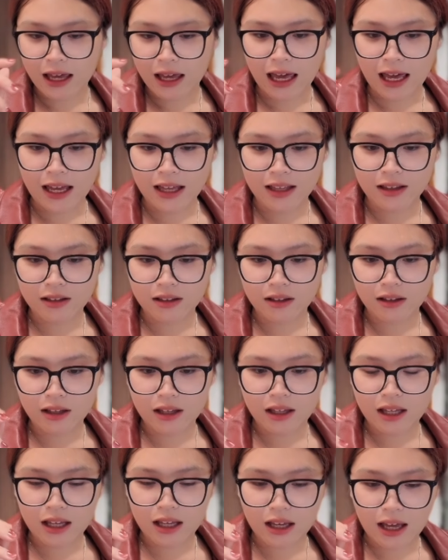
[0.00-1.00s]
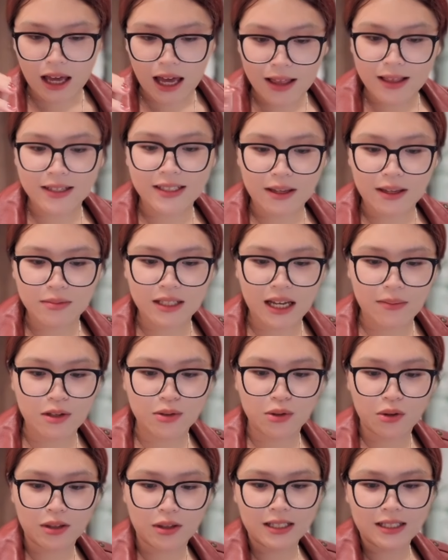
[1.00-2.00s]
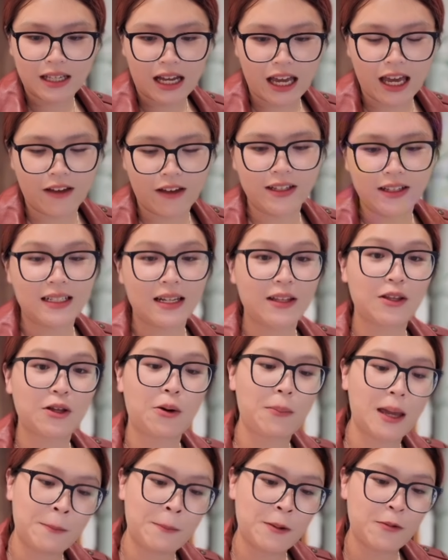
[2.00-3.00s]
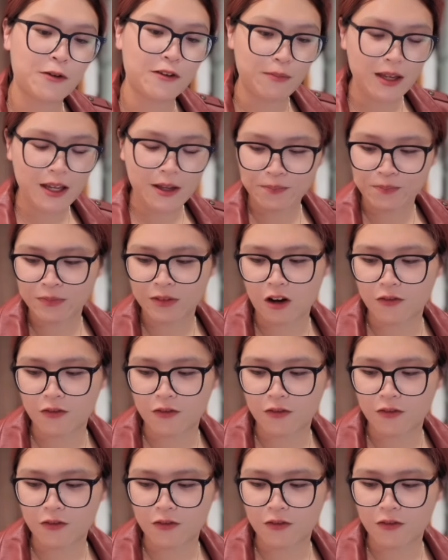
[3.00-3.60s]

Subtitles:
And at the same time, you notice that I have this little paper with me.